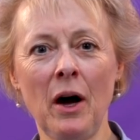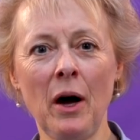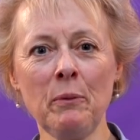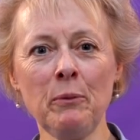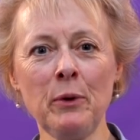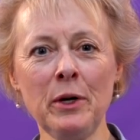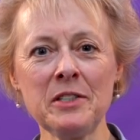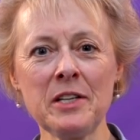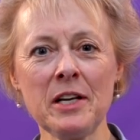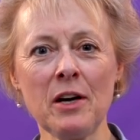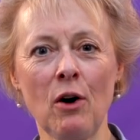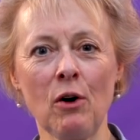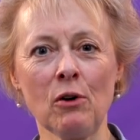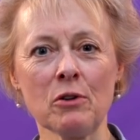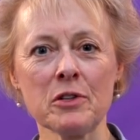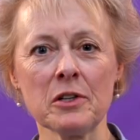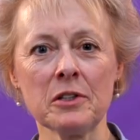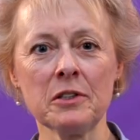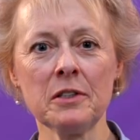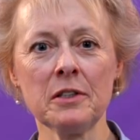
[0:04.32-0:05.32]
I'm Wendy
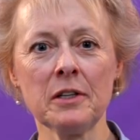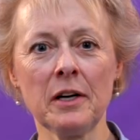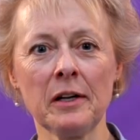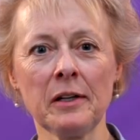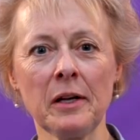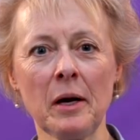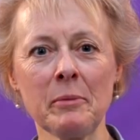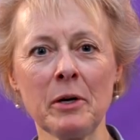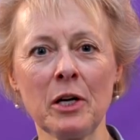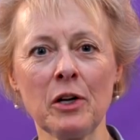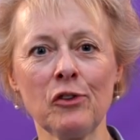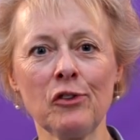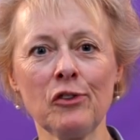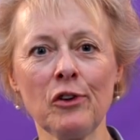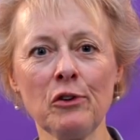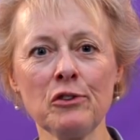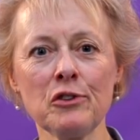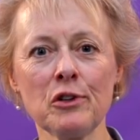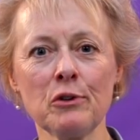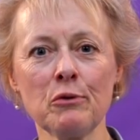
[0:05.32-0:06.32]
Holden and I'm a
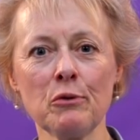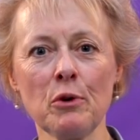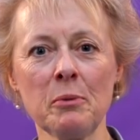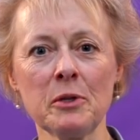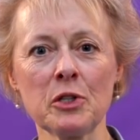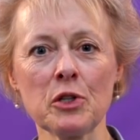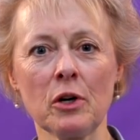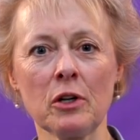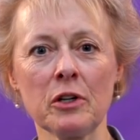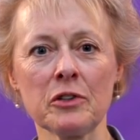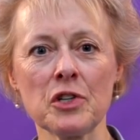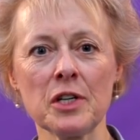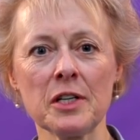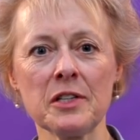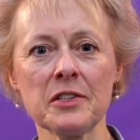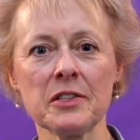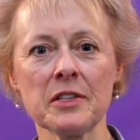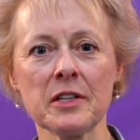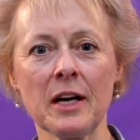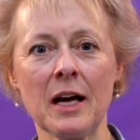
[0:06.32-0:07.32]
consultant
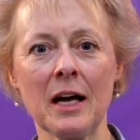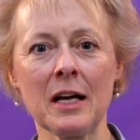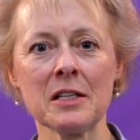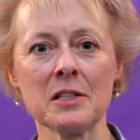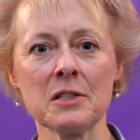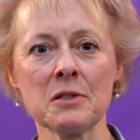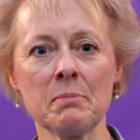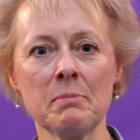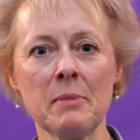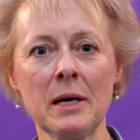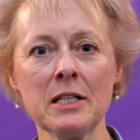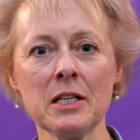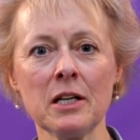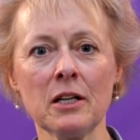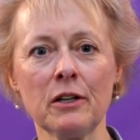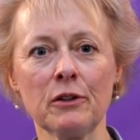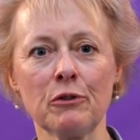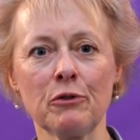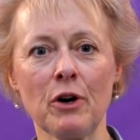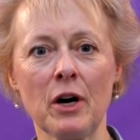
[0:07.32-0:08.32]
rheumatologist and
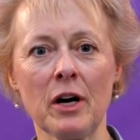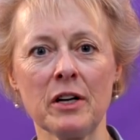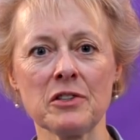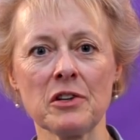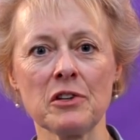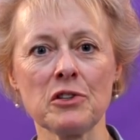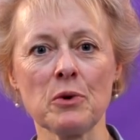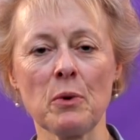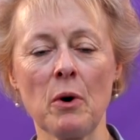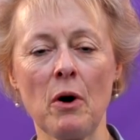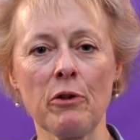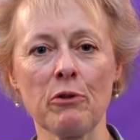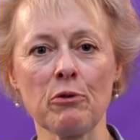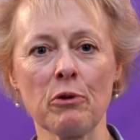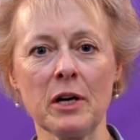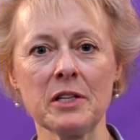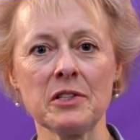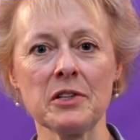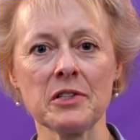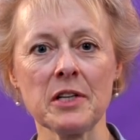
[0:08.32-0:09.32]
medical advisor to
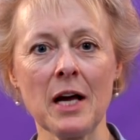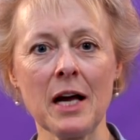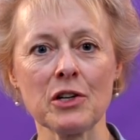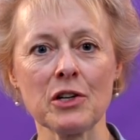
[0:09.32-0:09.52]
Arthritis